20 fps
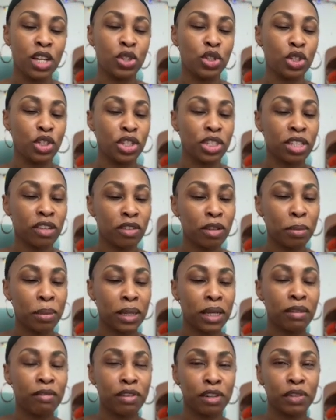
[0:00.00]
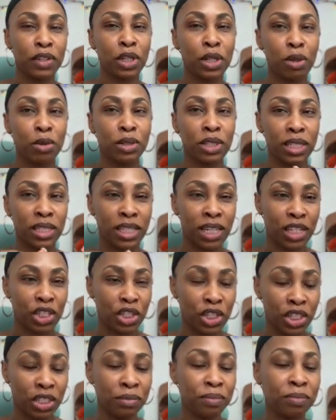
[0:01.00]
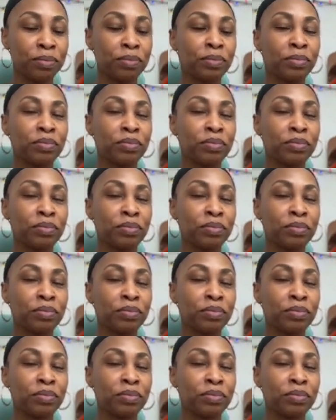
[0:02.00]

So you just have to pay very close attention